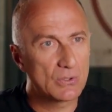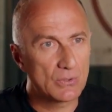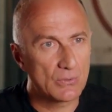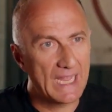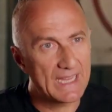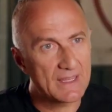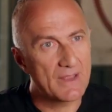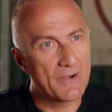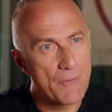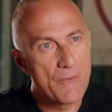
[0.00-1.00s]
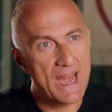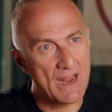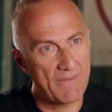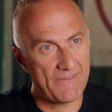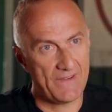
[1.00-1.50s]
to get the
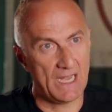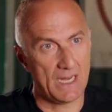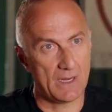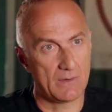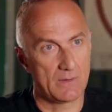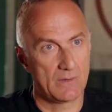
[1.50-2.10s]
real feeling